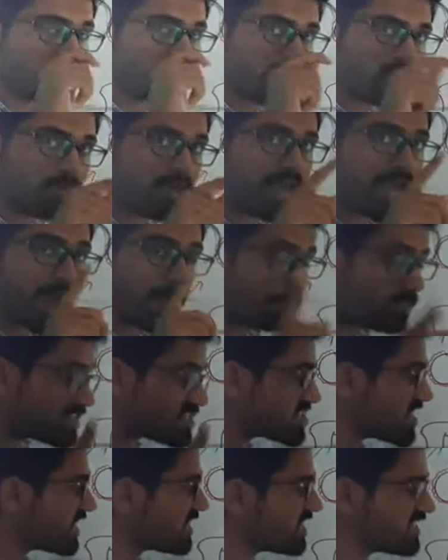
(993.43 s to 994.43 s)
will be
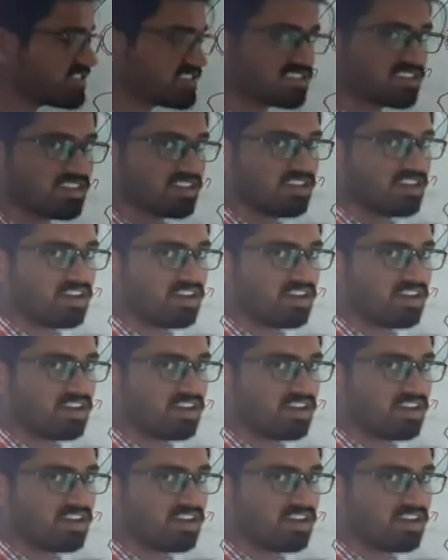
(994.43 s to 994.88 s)
epistaxis,